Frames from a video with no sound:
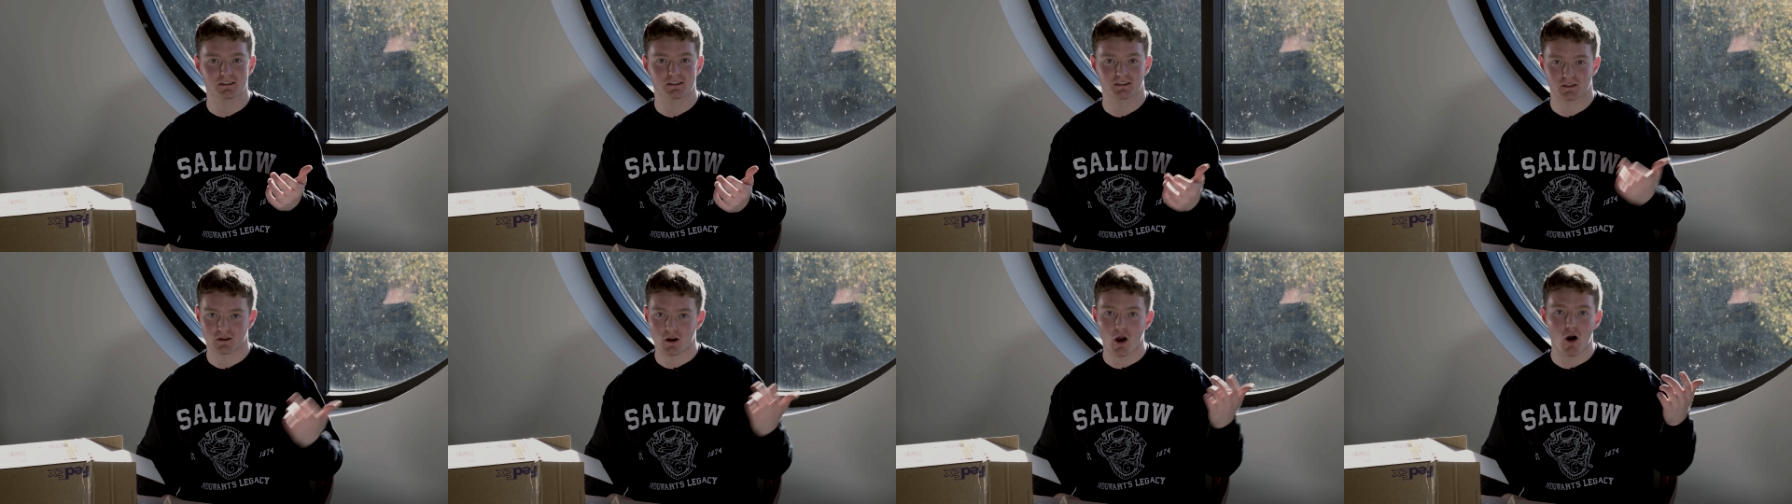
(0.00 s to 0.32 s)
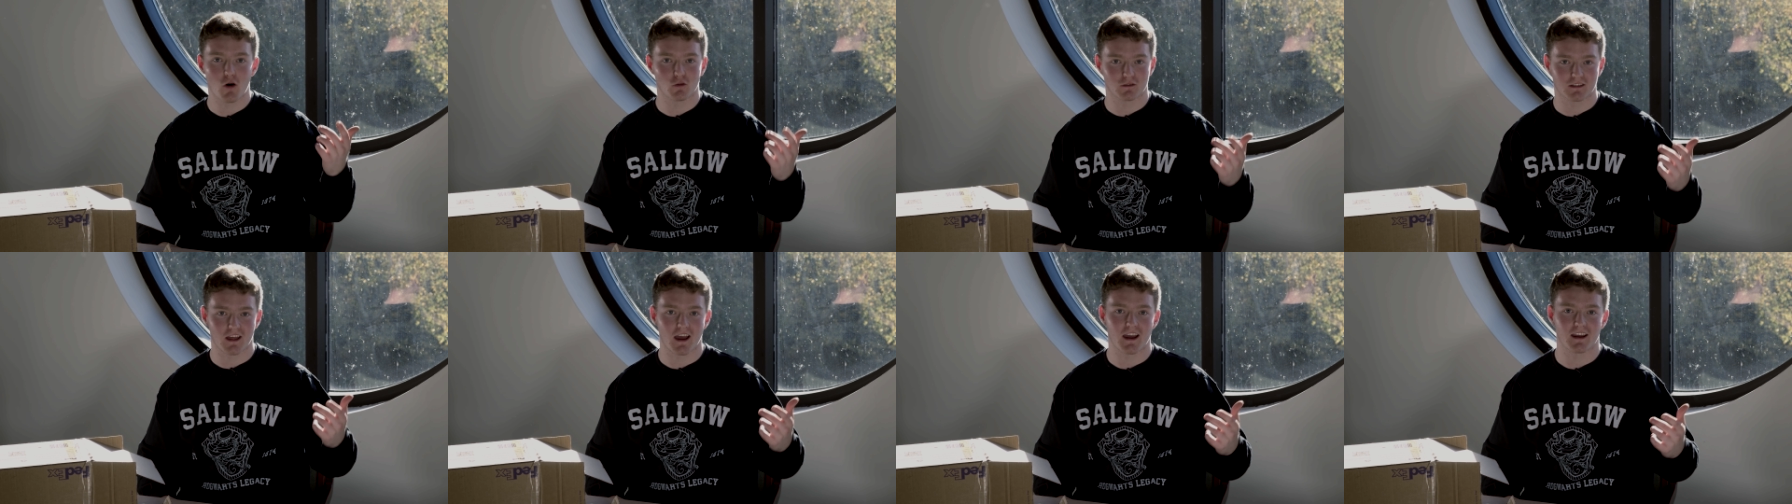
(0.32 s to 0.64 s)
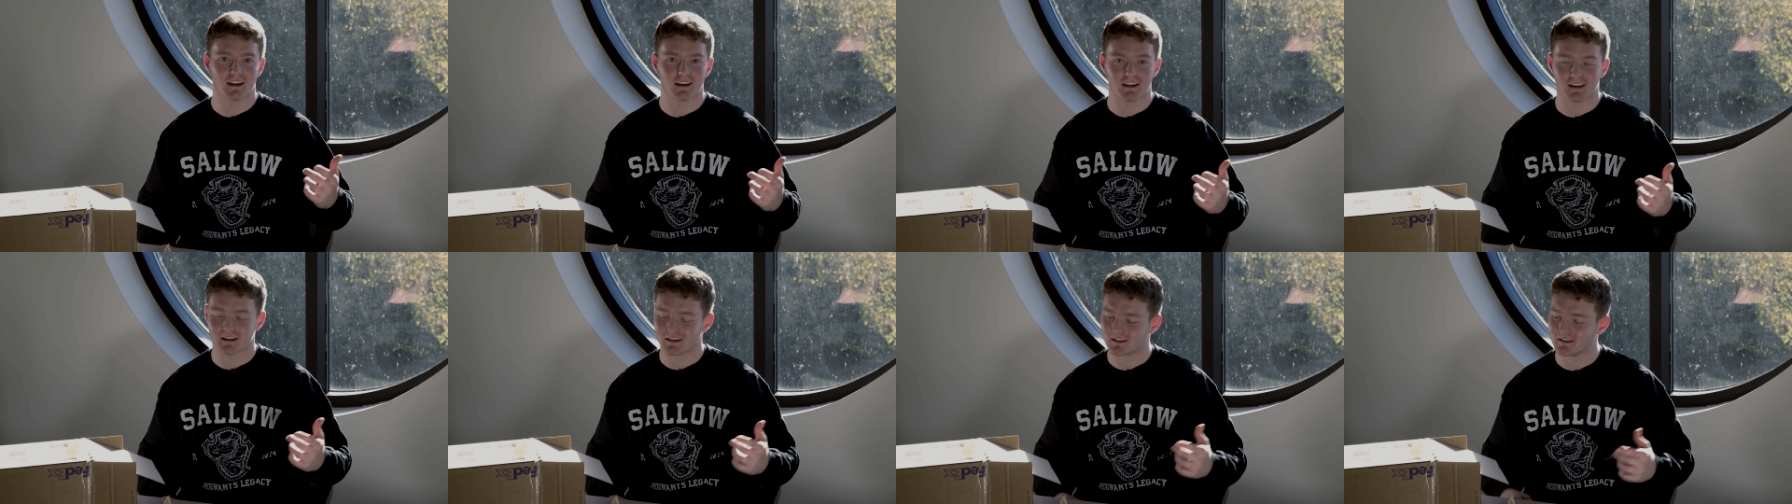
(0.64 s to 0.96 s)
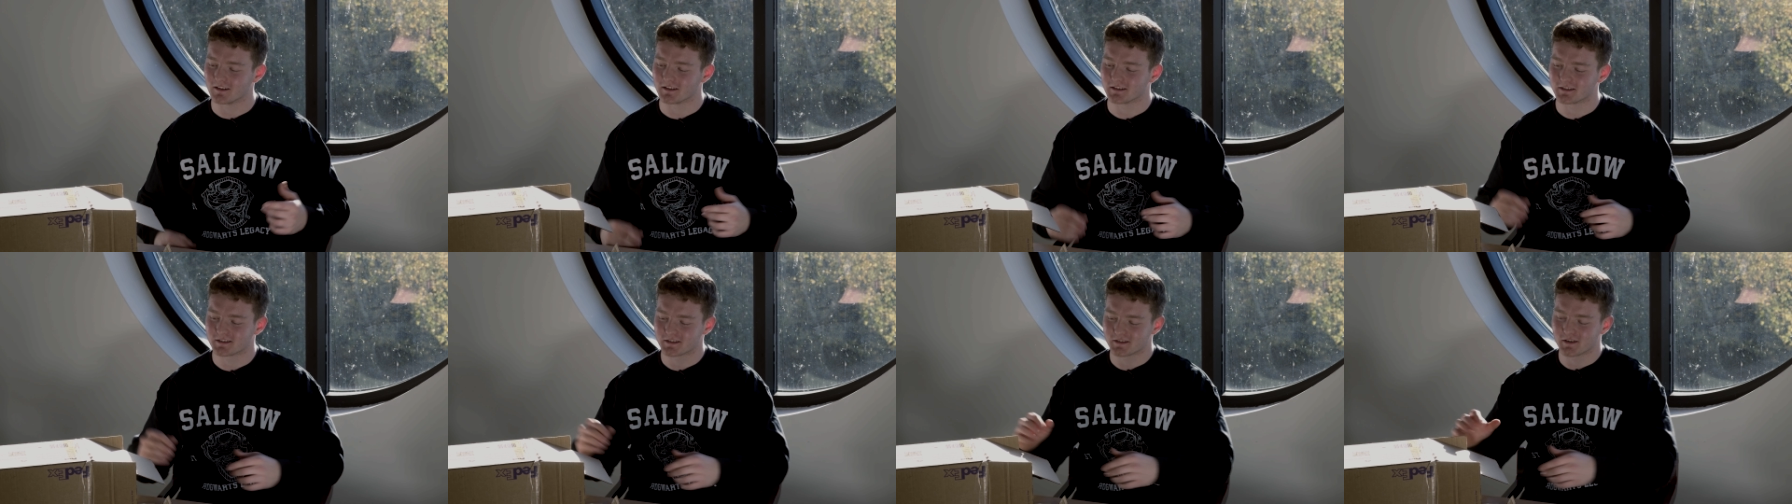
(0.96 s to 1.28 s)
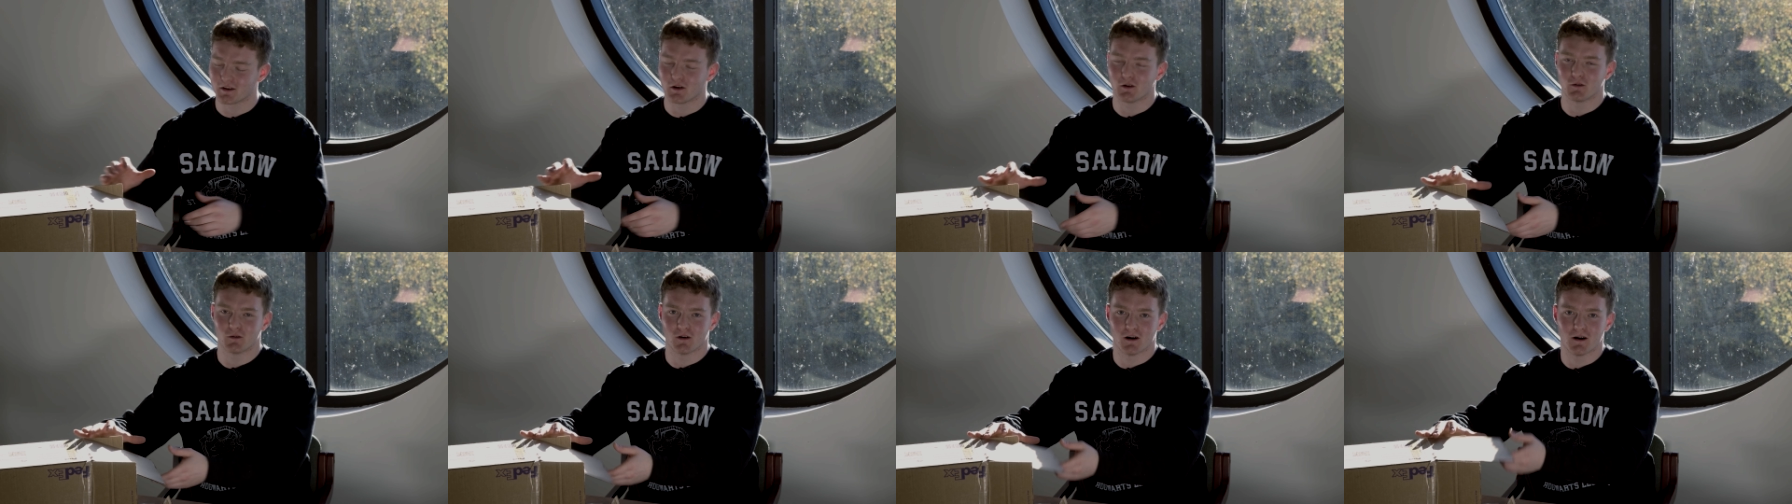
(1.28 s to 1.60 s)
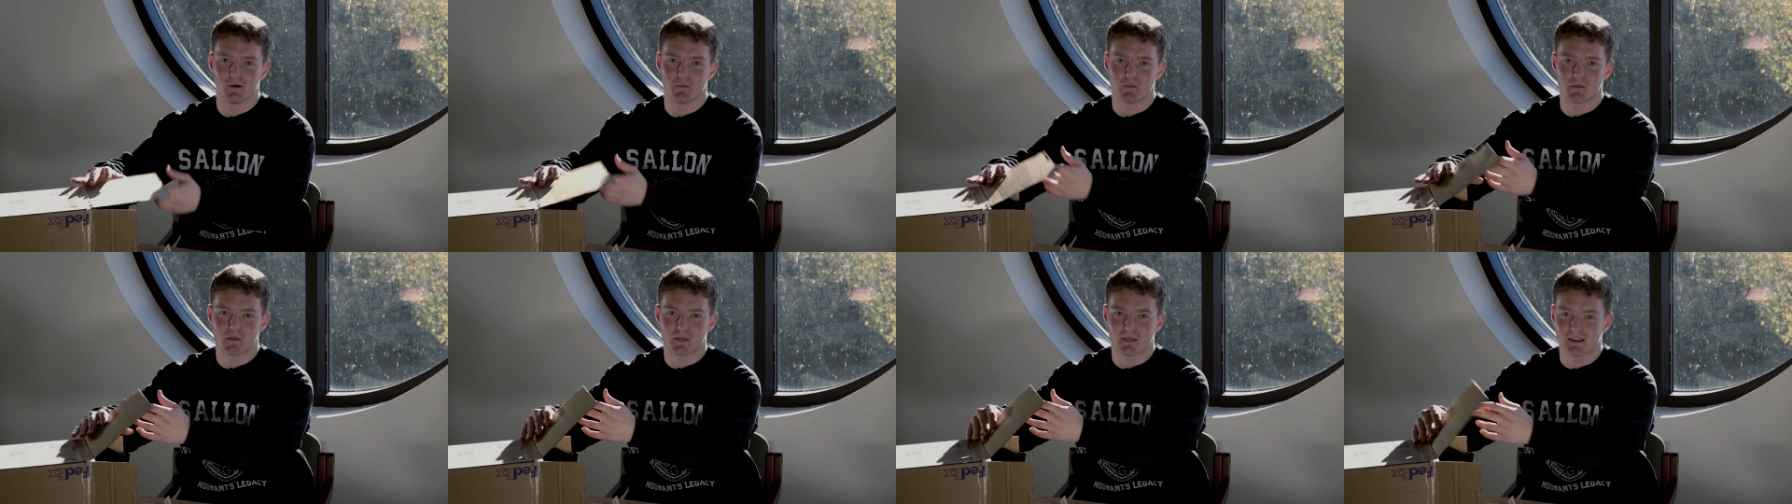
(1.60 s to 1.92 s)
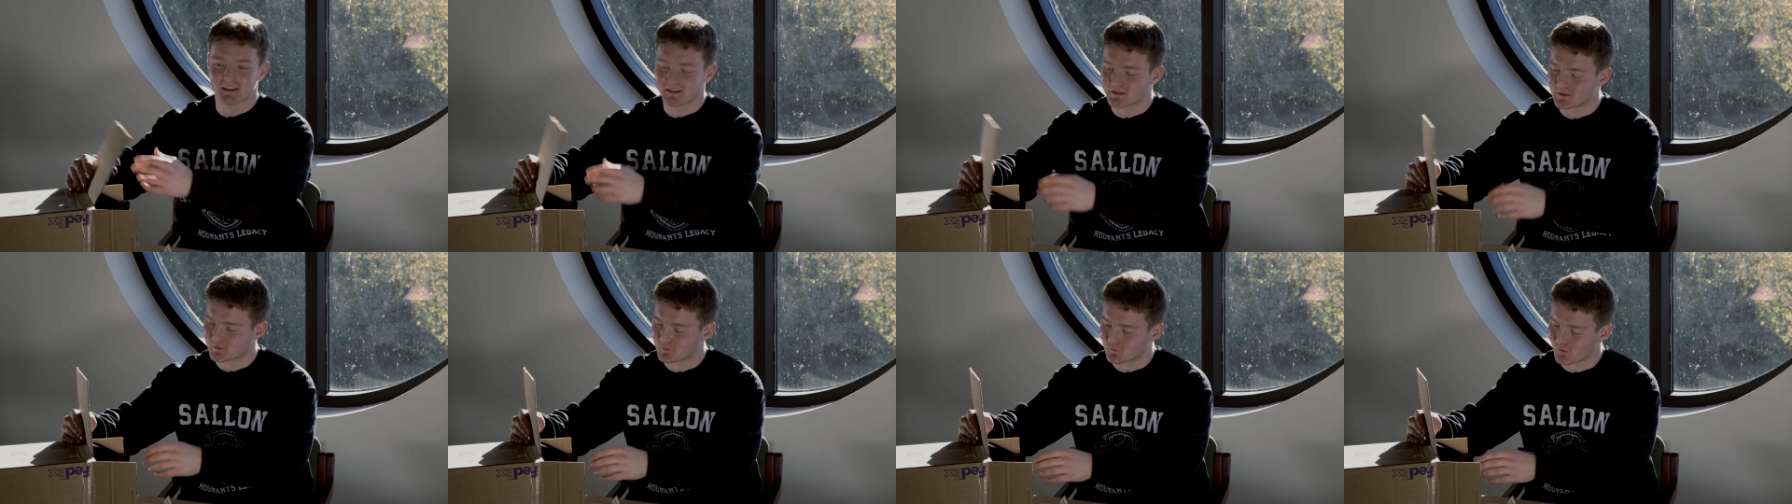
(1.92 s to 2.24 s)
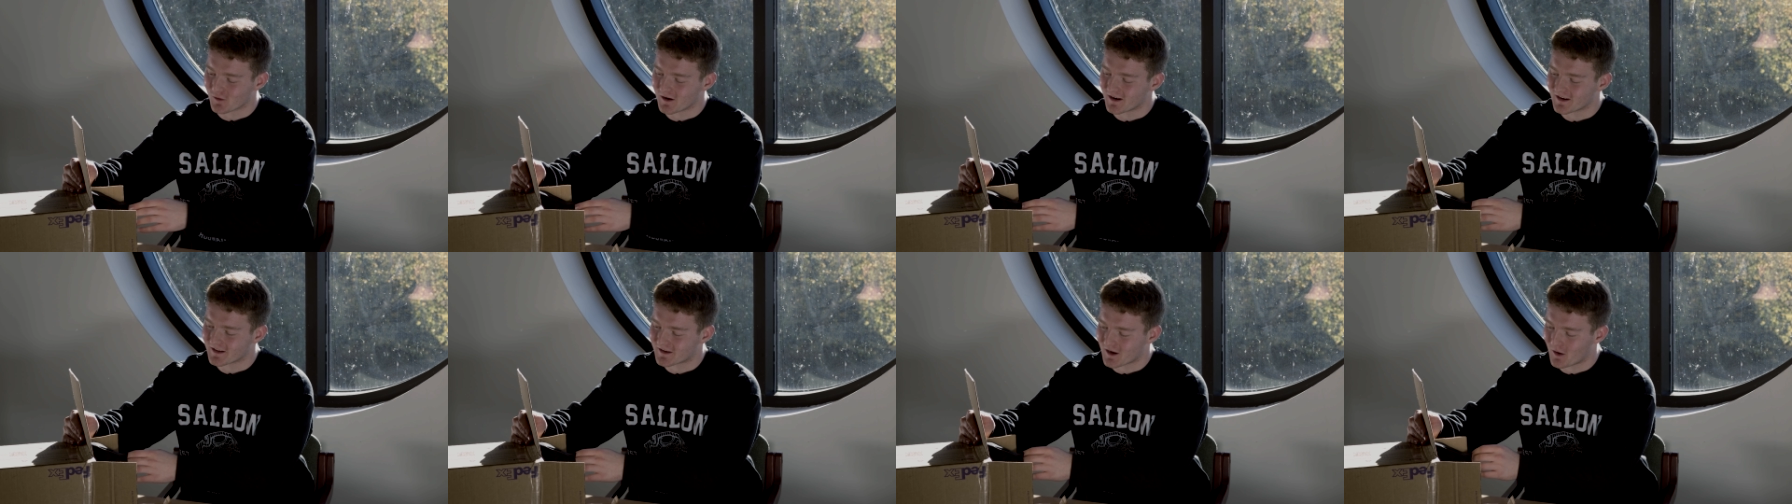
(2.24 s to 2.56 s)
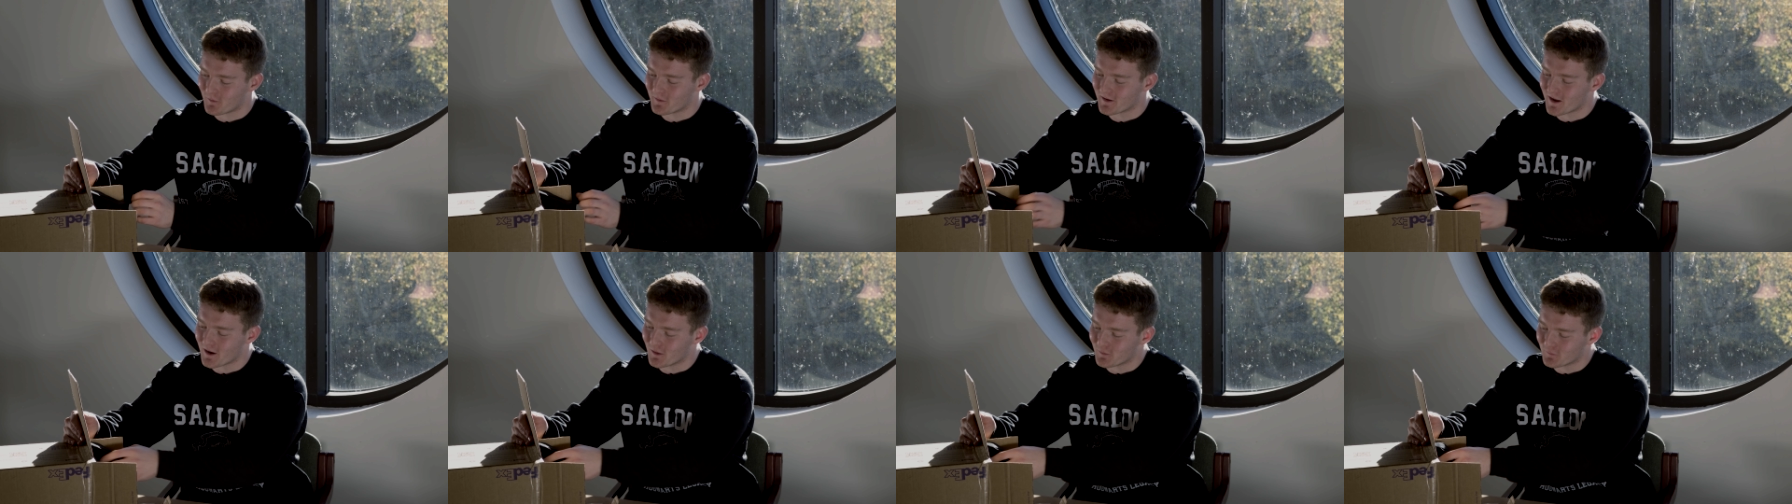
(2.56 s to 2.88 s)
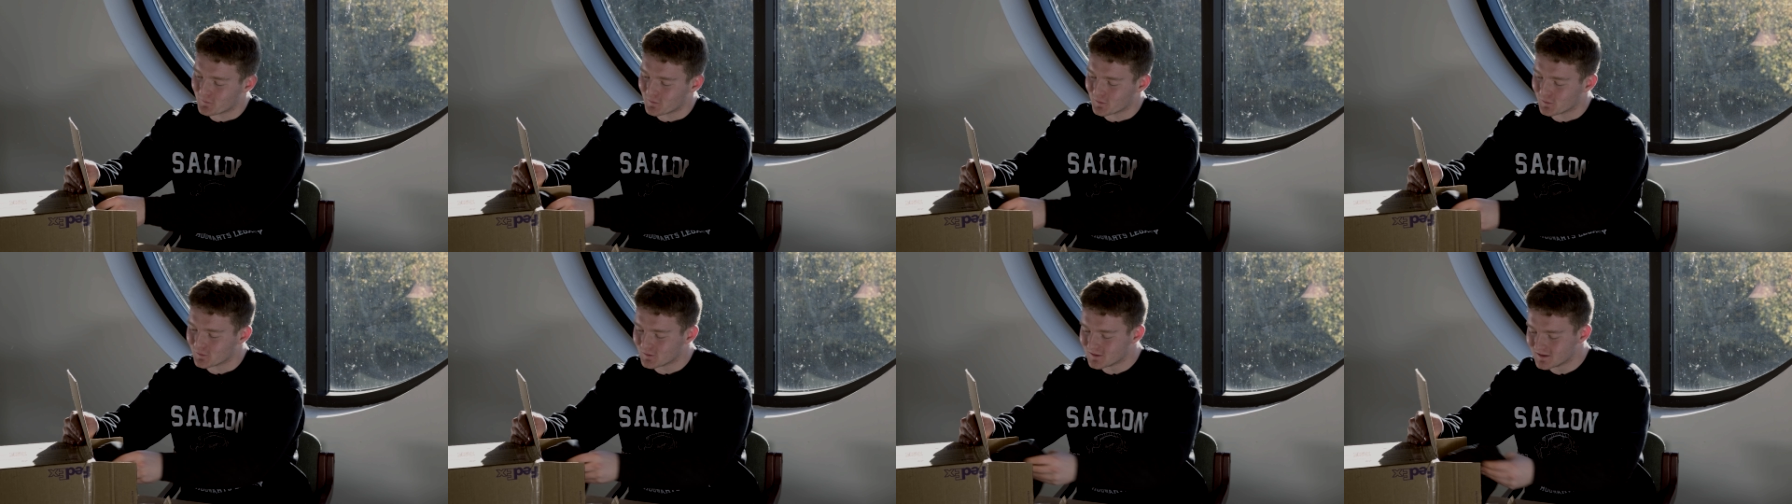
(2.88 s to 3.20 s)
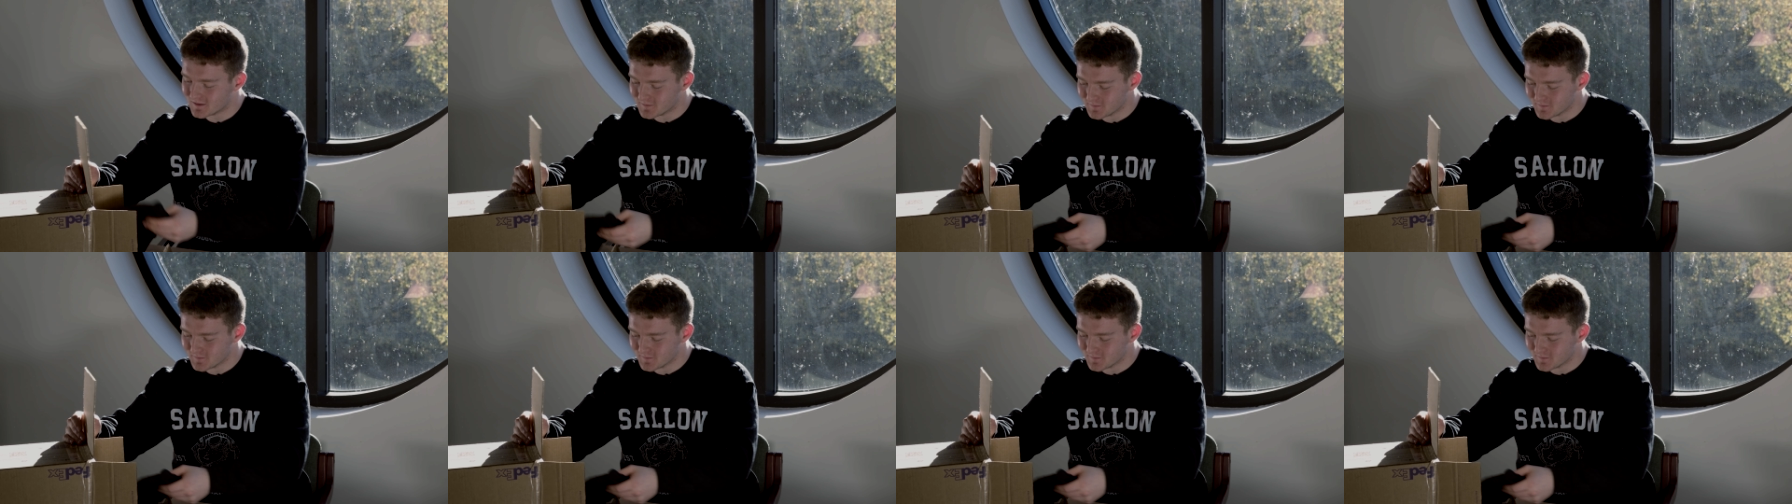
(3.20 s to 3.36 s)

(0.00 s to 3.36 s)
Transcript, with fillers: It's a cold day in England, so um, this is really coming helpful.